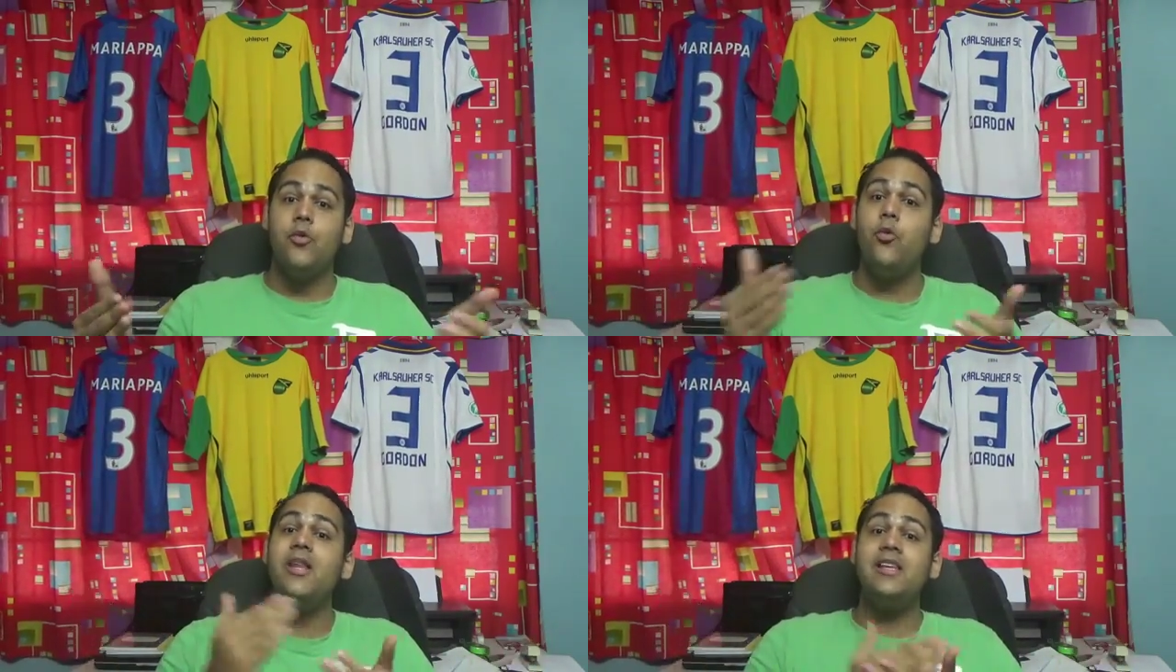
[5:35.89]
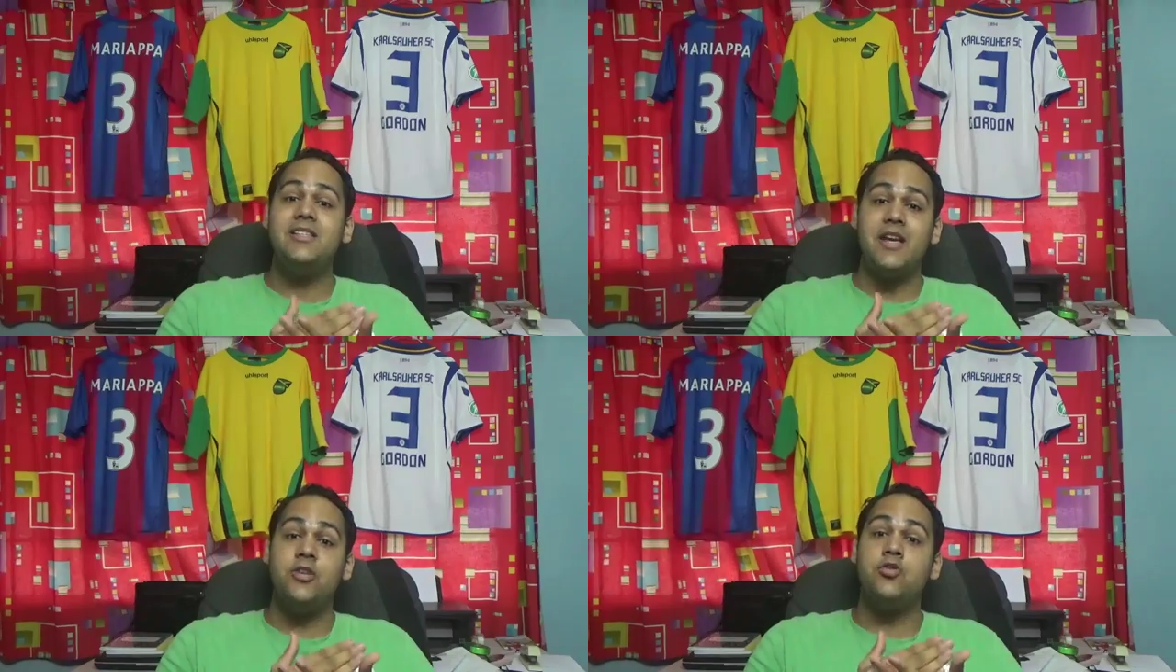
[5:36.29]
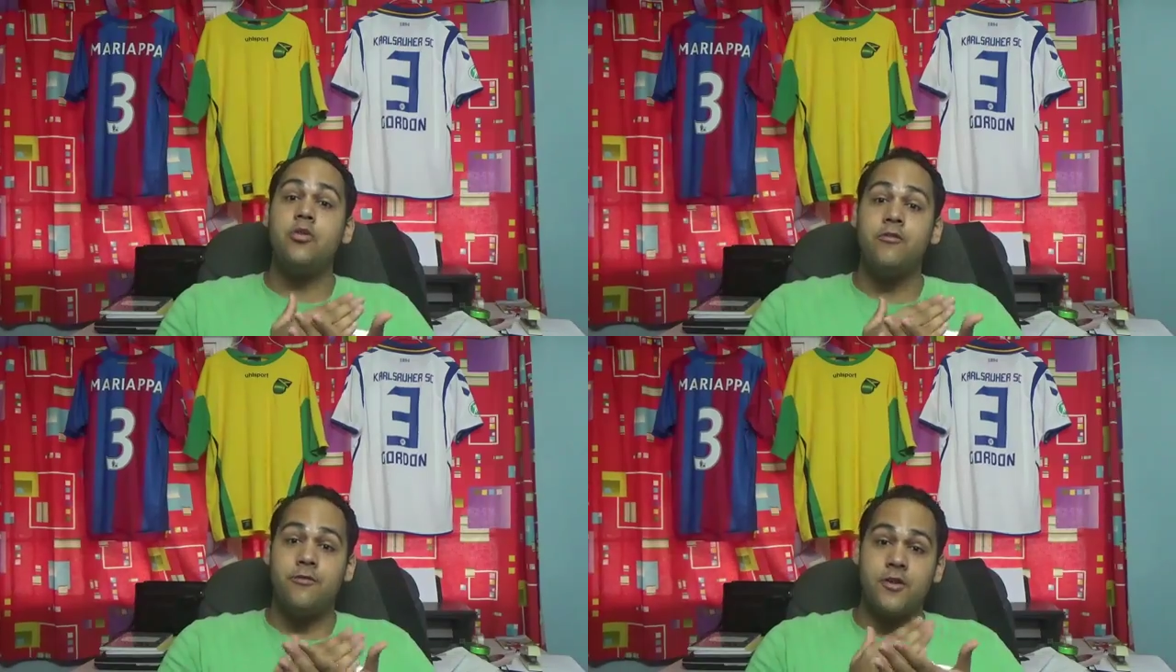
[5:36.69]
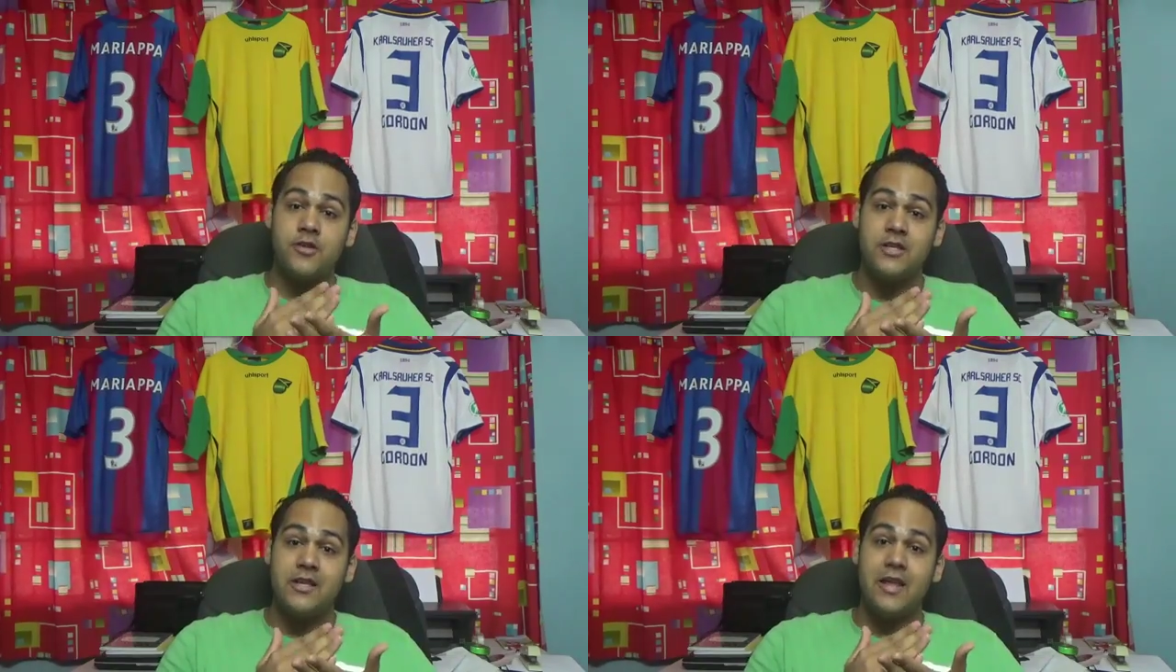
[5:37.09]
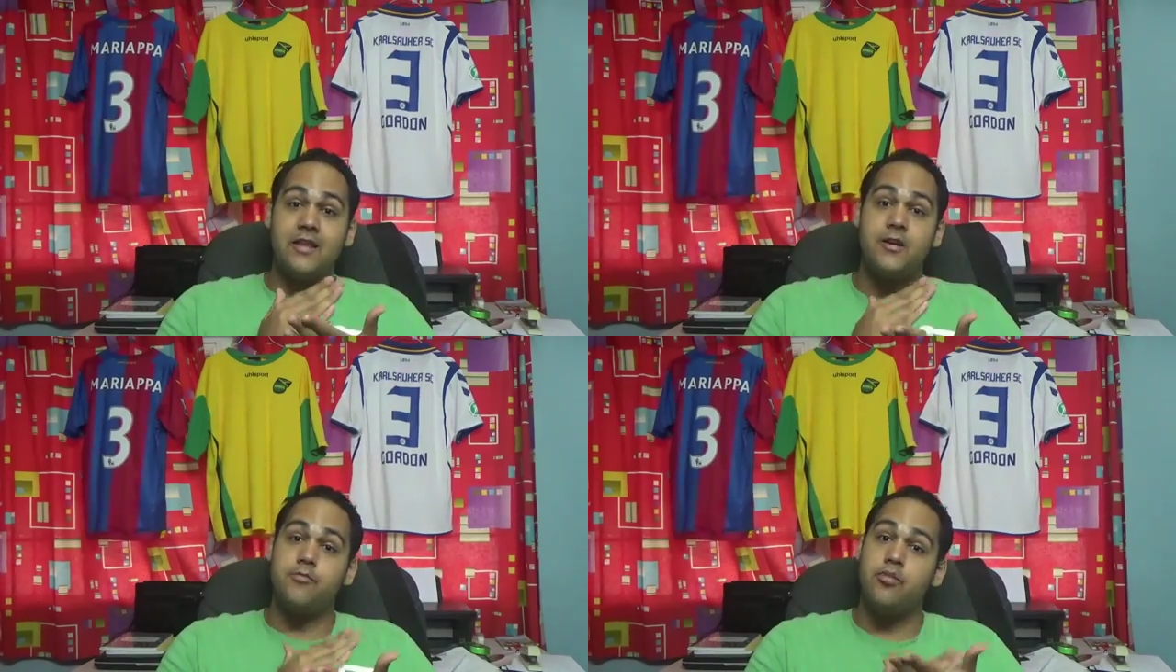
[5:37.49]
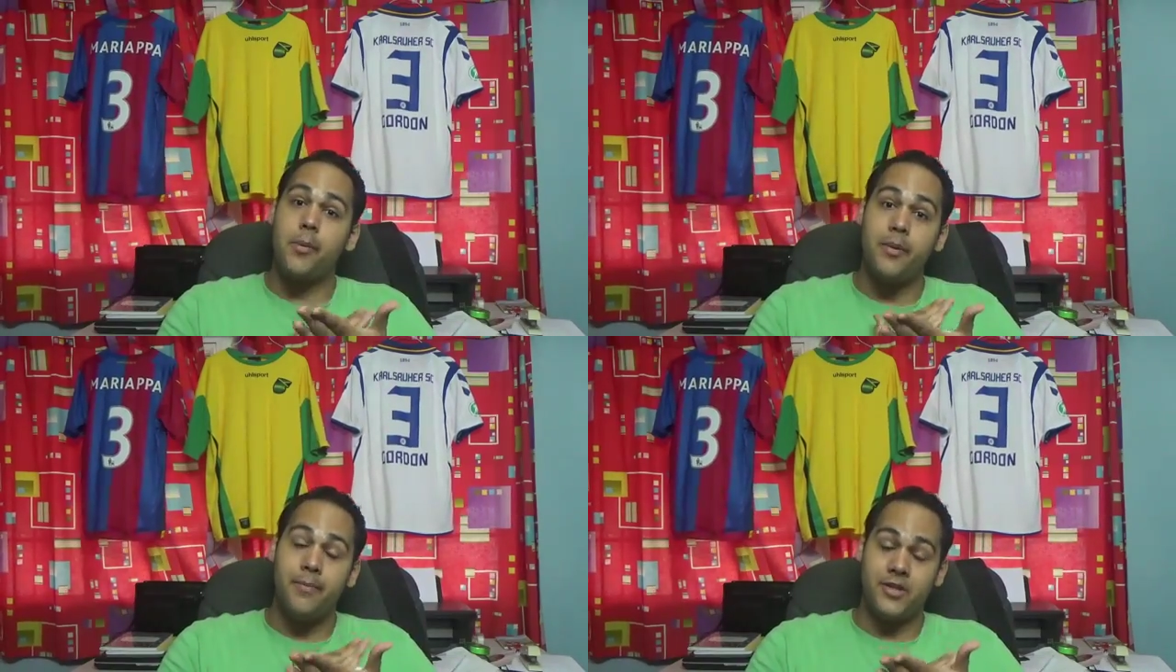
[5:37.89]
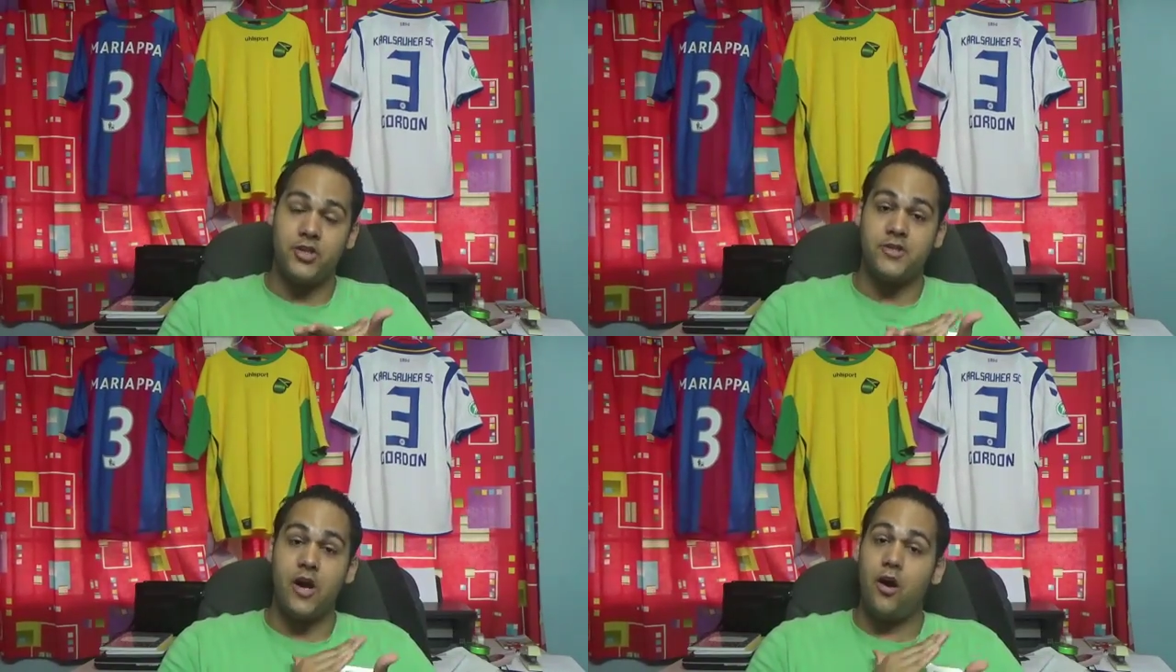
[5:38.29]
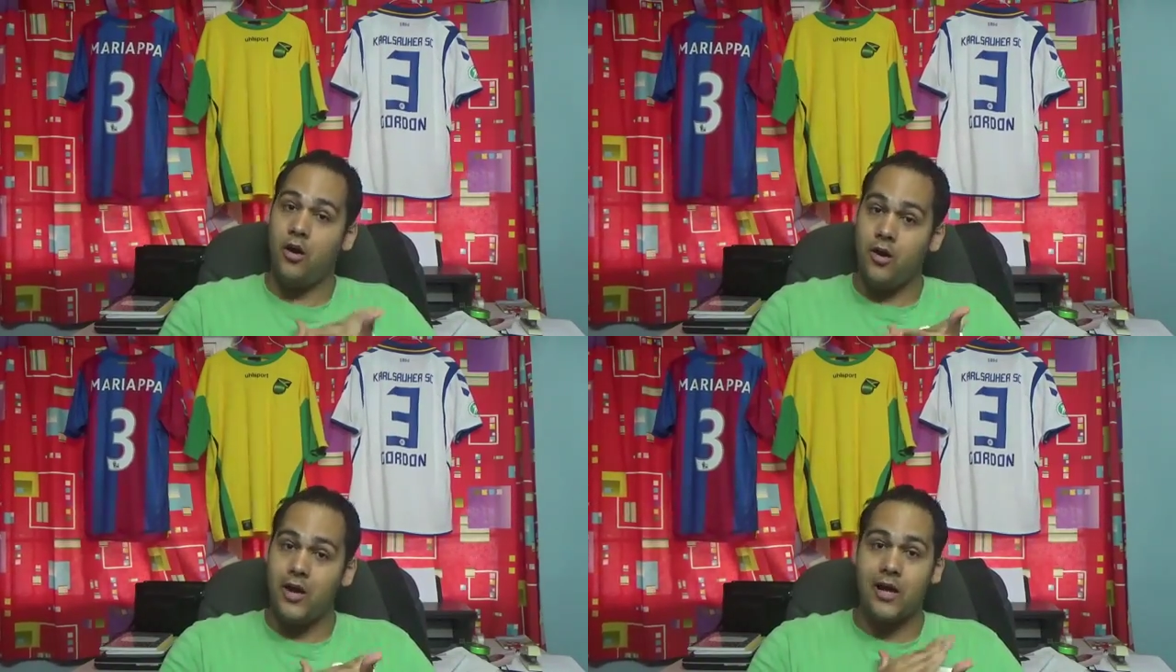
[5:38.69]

we need to ensure firstly that there are proper pitches all